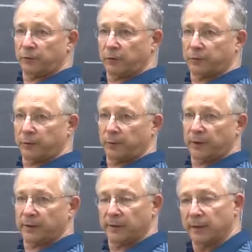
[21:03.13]
of those
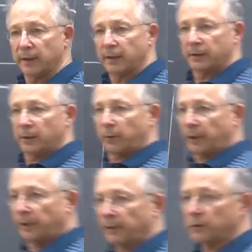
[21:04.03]
formulas. So
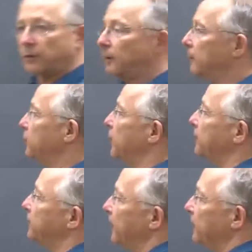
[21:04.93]
we can just